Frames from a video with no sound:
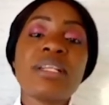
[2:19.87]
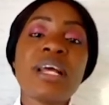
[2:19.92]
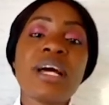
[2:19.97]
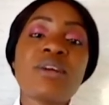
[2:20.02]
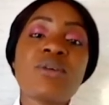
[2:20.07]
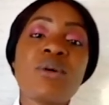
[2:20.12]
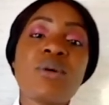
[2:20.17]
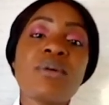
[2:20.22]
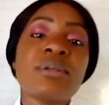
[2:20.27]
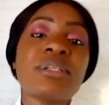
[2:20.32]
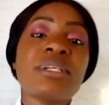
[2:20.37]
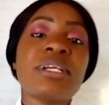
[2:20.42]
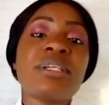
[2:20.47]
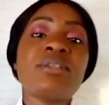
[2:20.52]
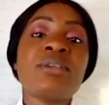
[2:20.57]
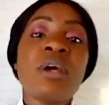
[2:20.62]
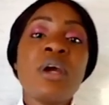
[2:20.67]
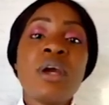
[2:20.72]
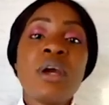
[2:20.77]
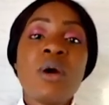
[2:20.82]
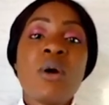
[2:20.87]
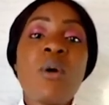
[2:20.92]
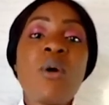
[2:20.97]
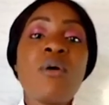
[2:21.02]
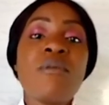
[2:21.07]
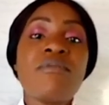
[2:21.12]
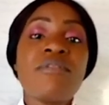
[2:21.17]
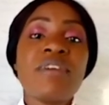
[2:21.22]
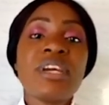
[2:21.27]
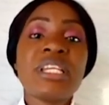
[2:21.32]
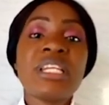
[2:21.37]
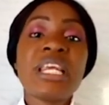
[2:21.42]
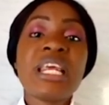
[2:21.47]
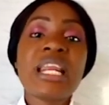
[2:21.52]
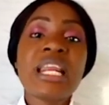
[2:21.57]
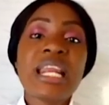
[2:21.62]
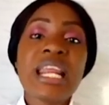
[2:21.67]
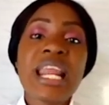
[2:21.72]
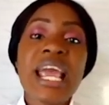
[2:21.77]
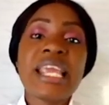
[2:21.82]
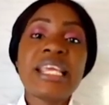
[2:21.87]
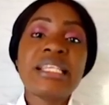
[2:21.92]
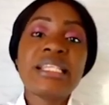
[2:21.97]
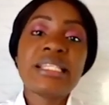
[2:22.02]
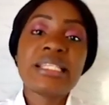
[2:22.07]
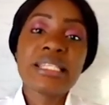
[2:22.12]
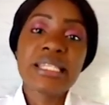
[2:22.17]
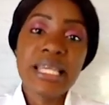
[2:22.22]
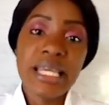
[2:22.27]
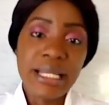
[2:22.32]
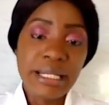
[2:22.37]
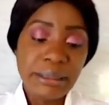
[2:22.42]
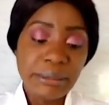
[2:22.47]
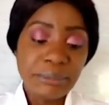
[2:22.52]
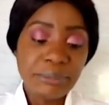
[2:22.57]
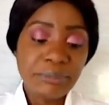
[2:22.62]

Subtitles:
that causes COVID-19.